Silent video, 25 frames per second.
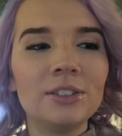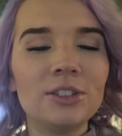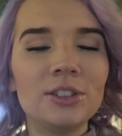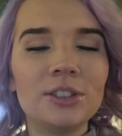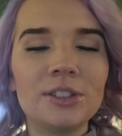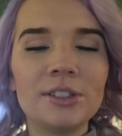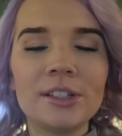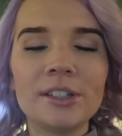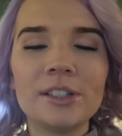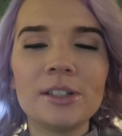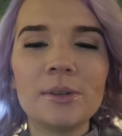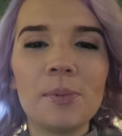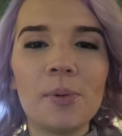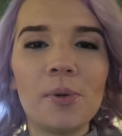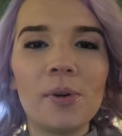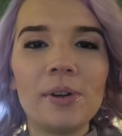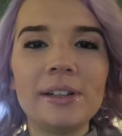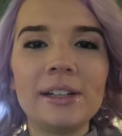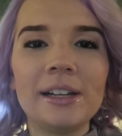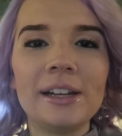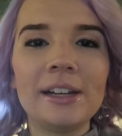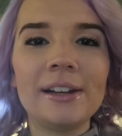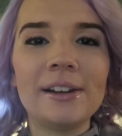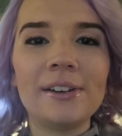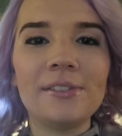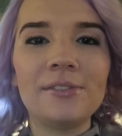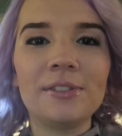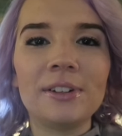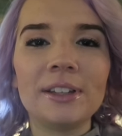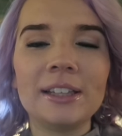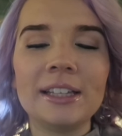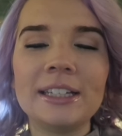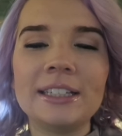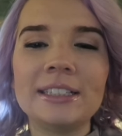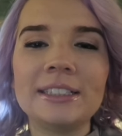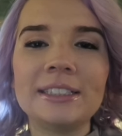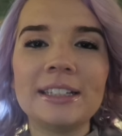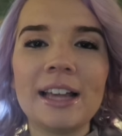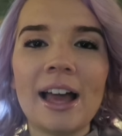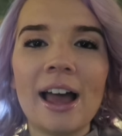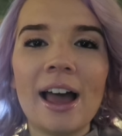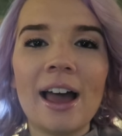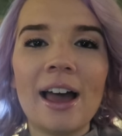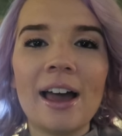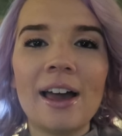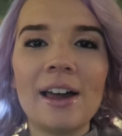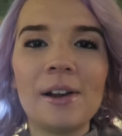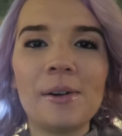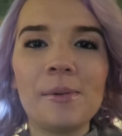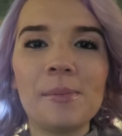just disappointed and really
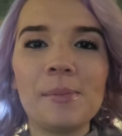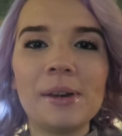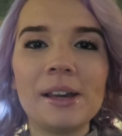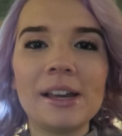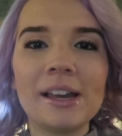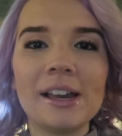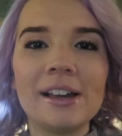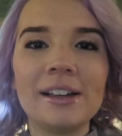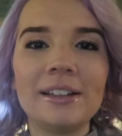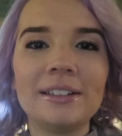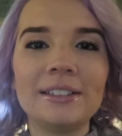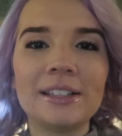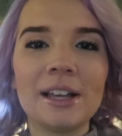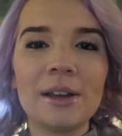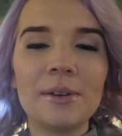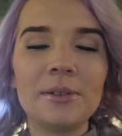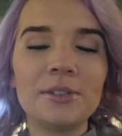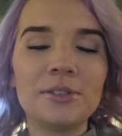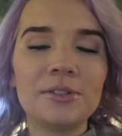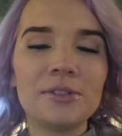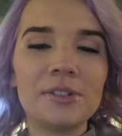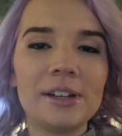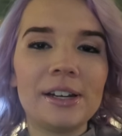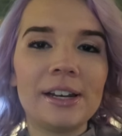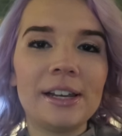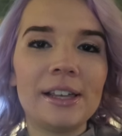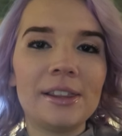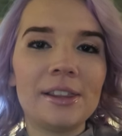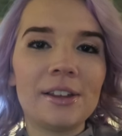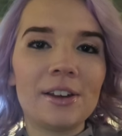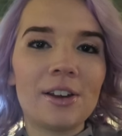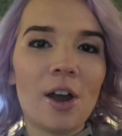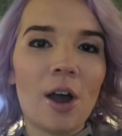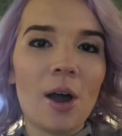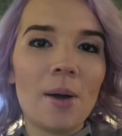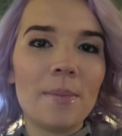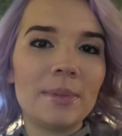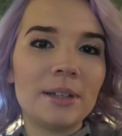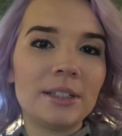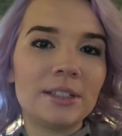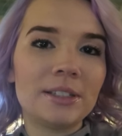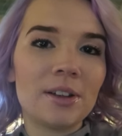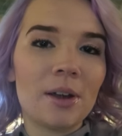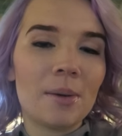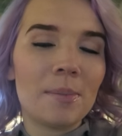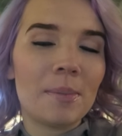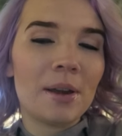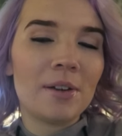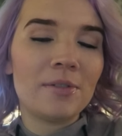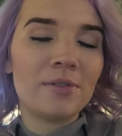sad because I was reading the comments
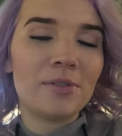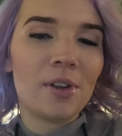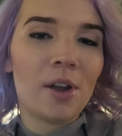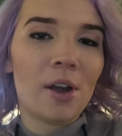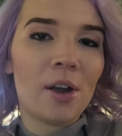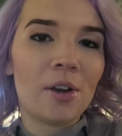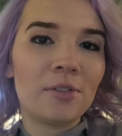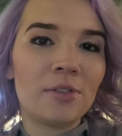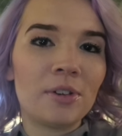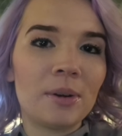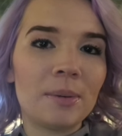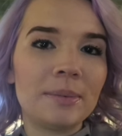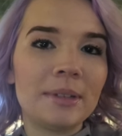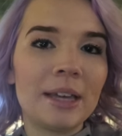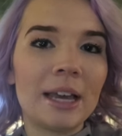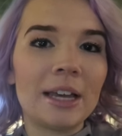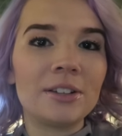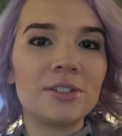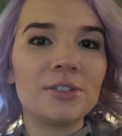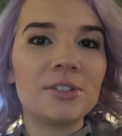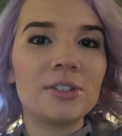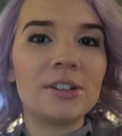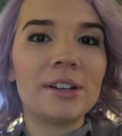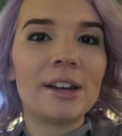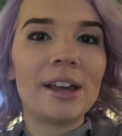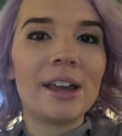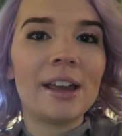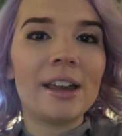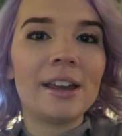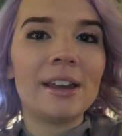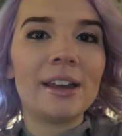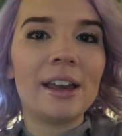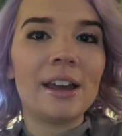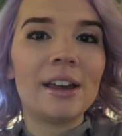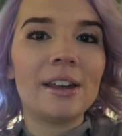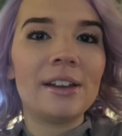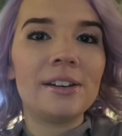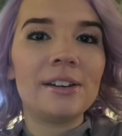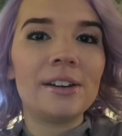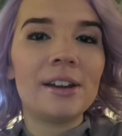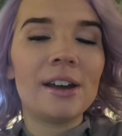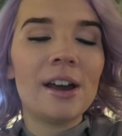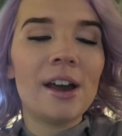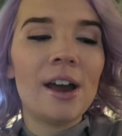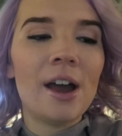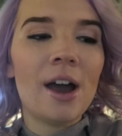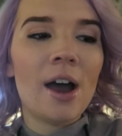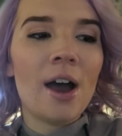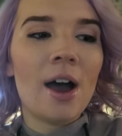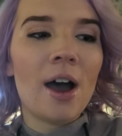on my vlog from yesterday and
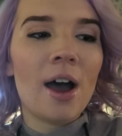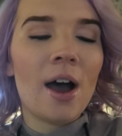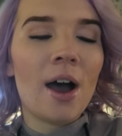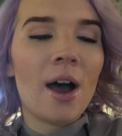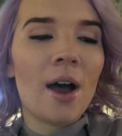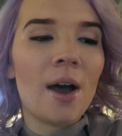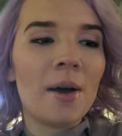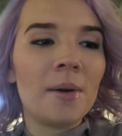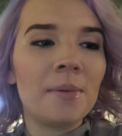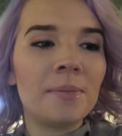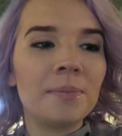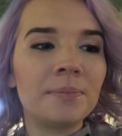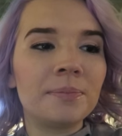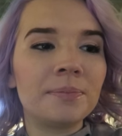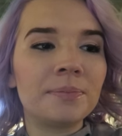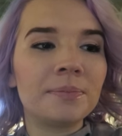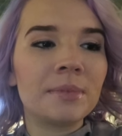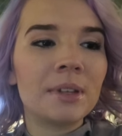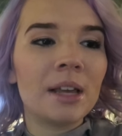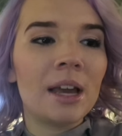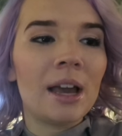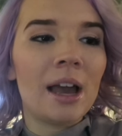um,